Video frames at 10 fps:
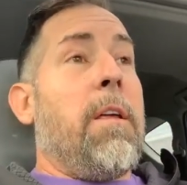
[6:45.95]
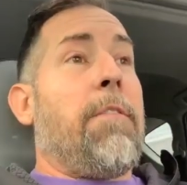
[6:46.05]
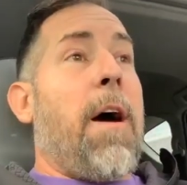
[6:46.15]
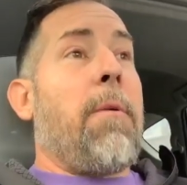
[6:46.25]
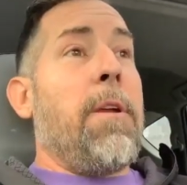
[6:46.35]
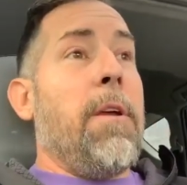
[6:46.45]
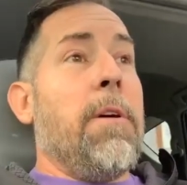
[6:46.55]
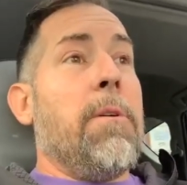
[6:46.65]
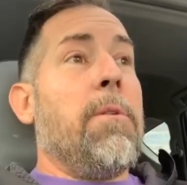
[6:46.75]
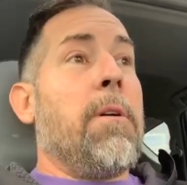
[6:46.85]
if I were
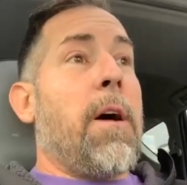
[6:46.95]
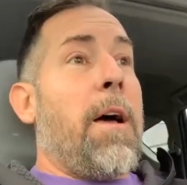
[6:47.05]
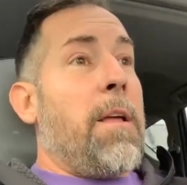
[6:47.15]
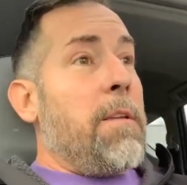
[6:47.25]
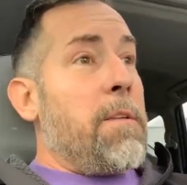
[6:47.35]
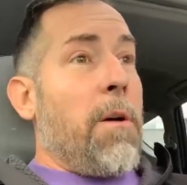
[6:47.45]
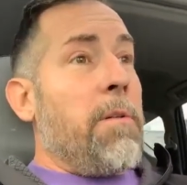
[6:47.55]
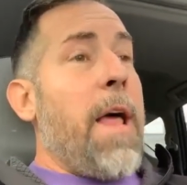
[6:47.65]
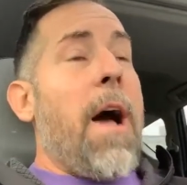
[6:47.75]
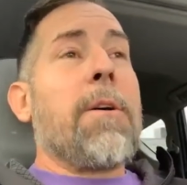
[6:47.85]
you,
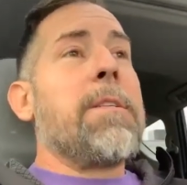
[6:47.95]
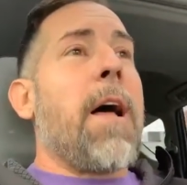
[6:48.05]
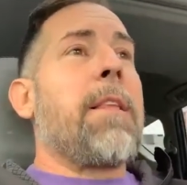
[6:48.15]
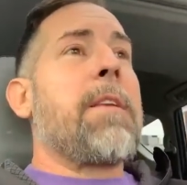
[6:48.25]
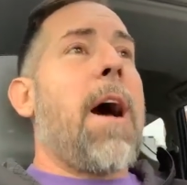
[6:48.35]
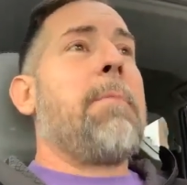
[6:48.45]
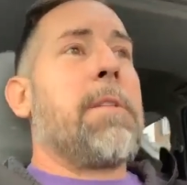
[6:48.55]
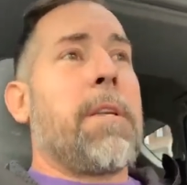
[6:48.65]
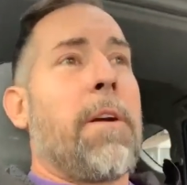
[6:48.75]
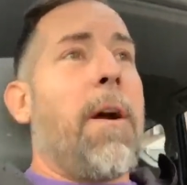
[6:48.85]
now is not the time to
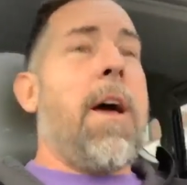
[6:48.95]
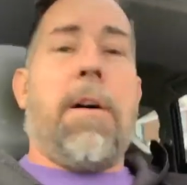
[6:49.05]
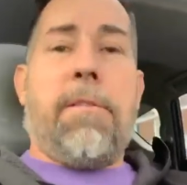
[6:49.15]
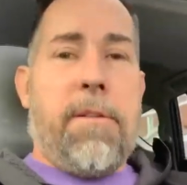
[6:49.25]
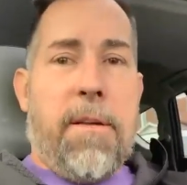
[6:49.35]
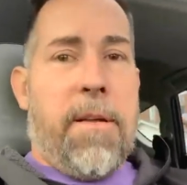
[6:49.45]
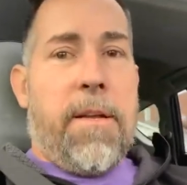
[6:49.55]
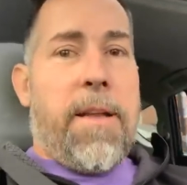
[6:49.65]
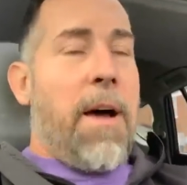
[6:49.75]
sit around.